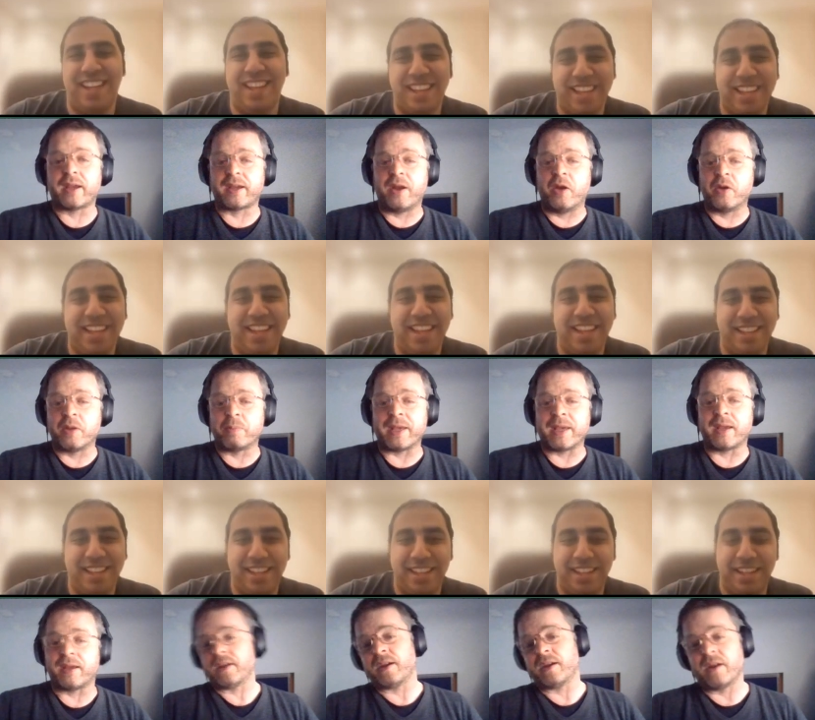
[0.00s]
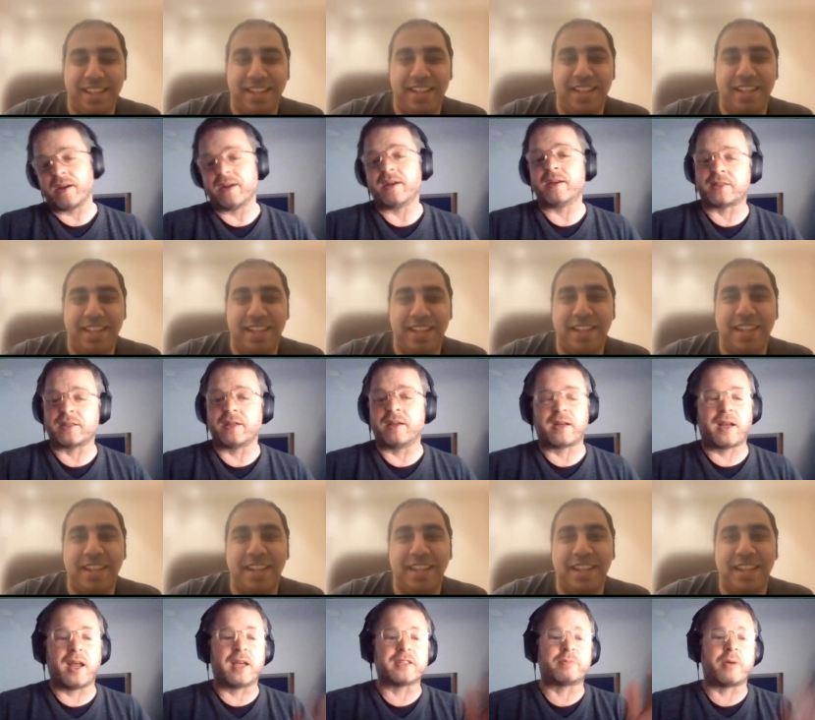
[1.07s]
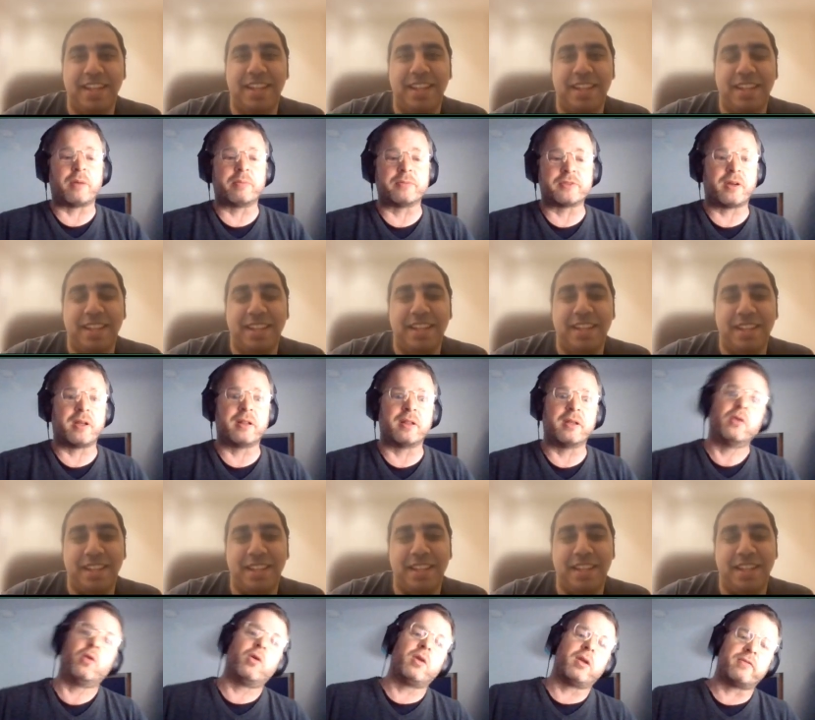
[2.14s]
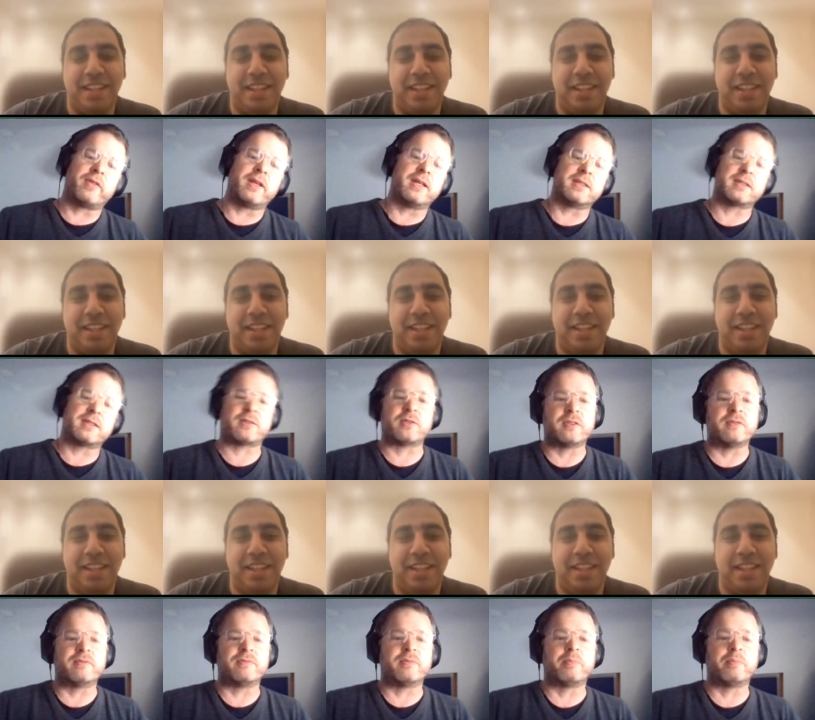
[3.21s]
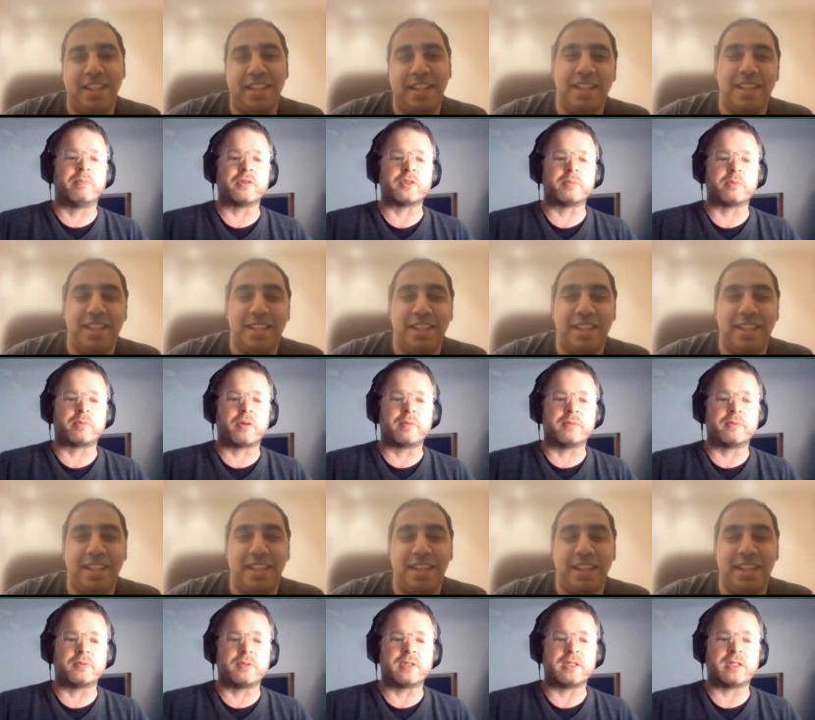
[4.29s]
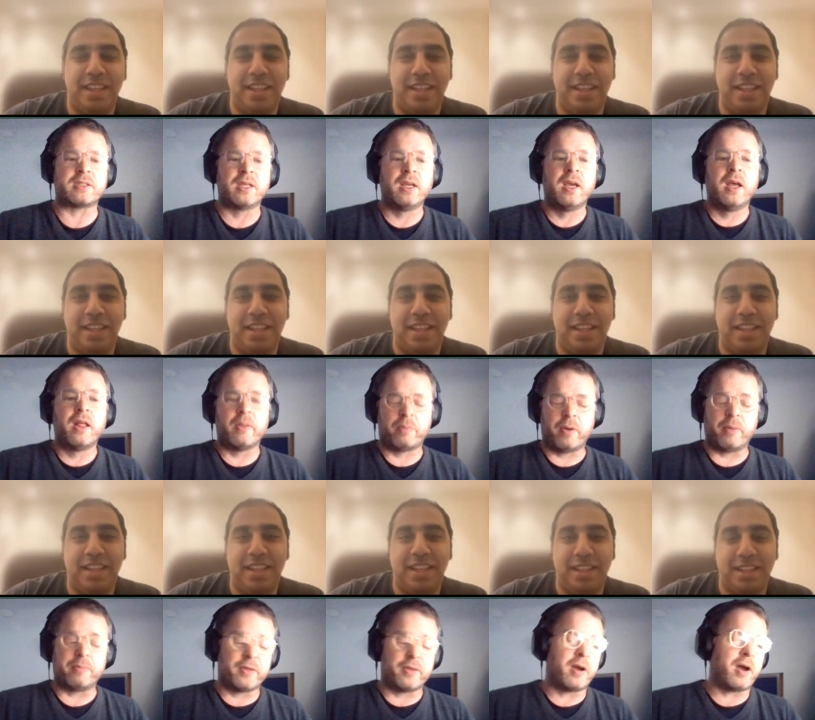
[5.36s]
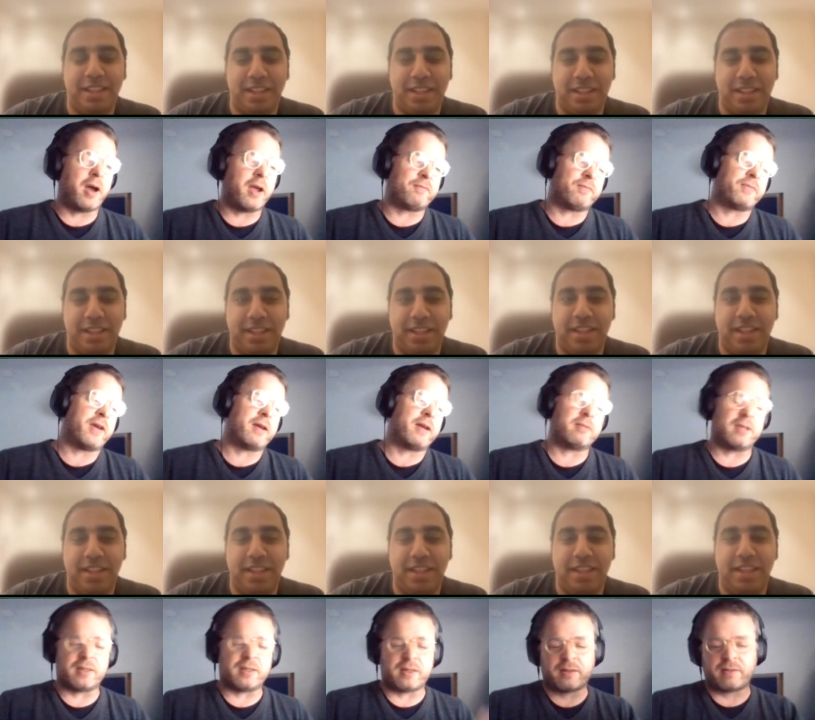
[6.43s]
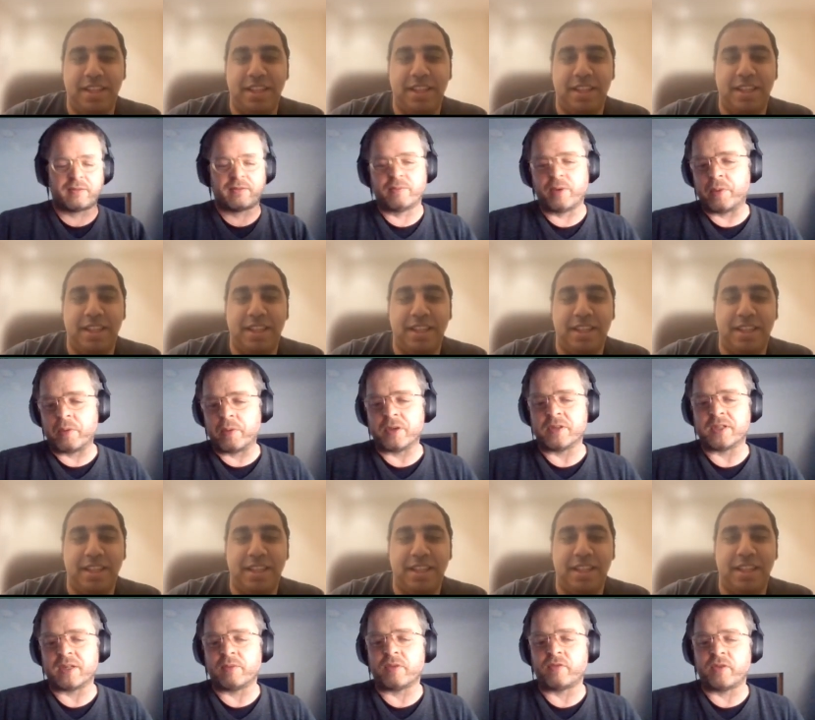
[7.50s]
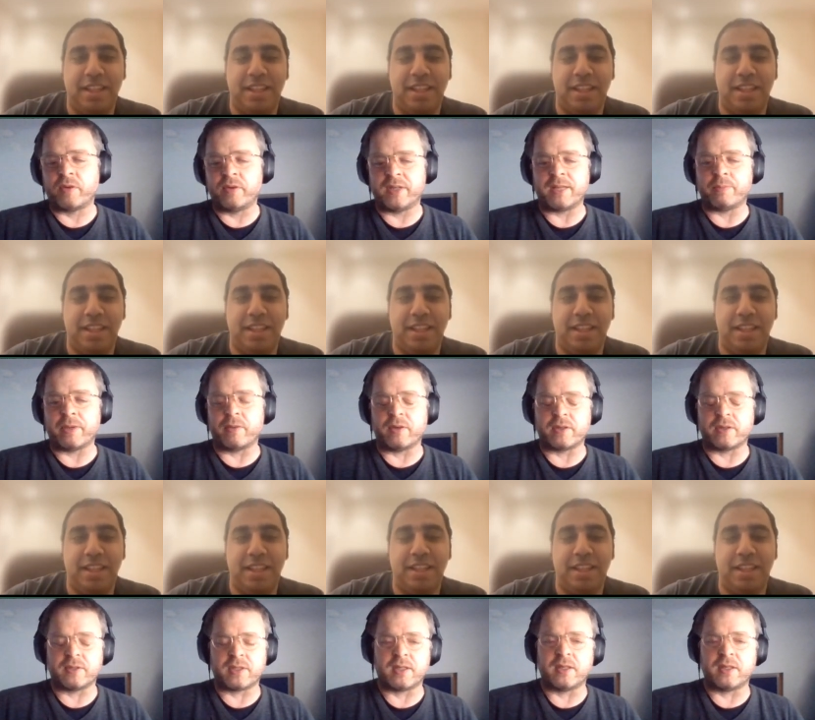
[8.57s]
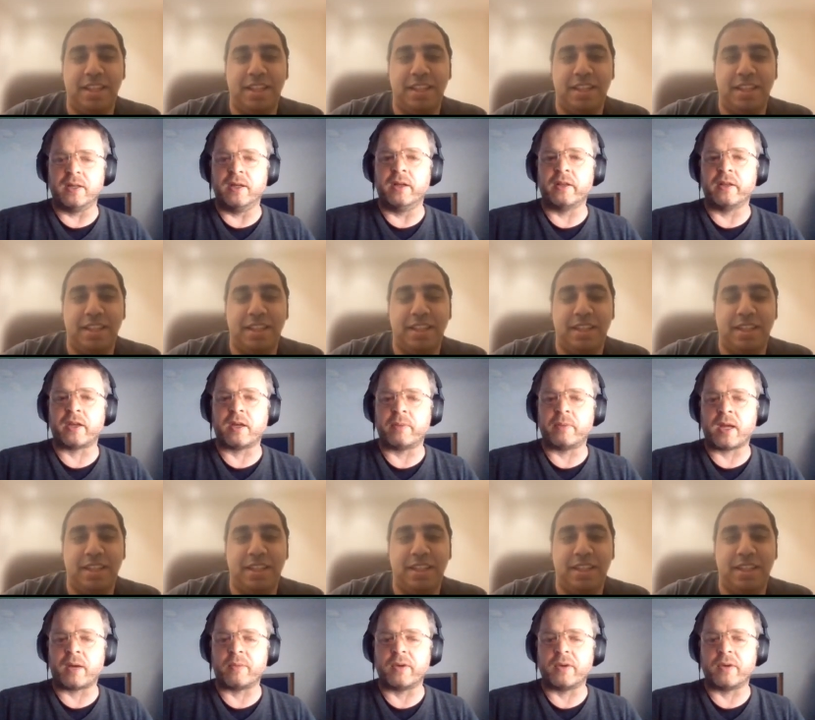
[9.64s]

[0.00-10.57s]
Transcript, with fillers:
Speaker 1: it can only be a certain class of problems rather than all of these sorts of possible problems, which is the problem that I found in when we were using it with Fluid DB, which was a, a, another company